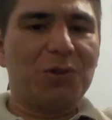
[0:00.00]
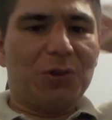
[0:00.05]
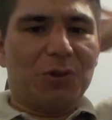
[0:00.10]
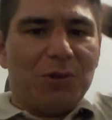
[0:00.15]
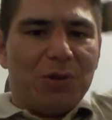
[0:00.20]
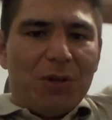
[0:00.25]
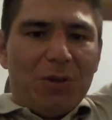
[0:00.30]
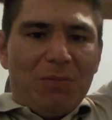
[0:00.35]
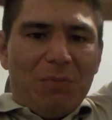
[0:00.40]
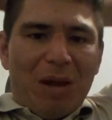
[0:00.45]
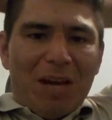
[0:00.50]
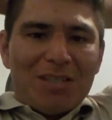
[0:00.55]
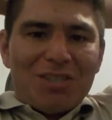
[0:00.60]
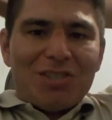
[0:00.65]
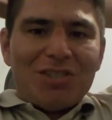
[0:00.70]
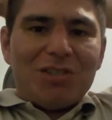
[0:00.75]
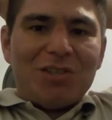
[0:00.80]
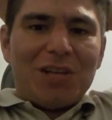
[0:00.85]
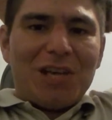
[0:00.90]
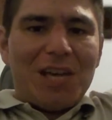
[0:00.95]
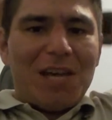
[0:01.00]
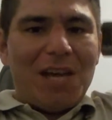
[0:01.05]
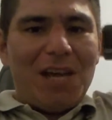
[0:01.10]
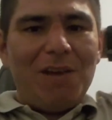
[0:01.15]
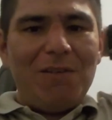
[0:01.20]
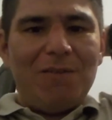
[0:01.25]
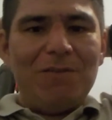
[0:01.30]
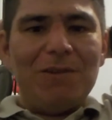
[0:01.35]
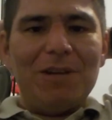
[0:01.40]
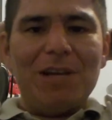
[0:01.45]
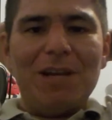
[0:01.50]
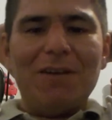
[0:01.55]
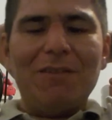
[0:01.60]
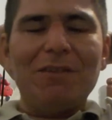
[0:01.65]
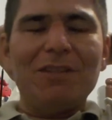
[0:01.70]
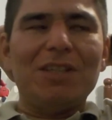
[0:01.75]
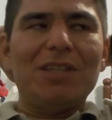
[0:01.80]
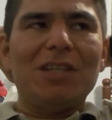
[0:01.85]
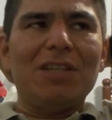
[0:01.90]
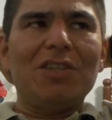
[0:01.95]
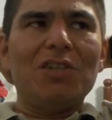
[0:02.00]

could imagine, everything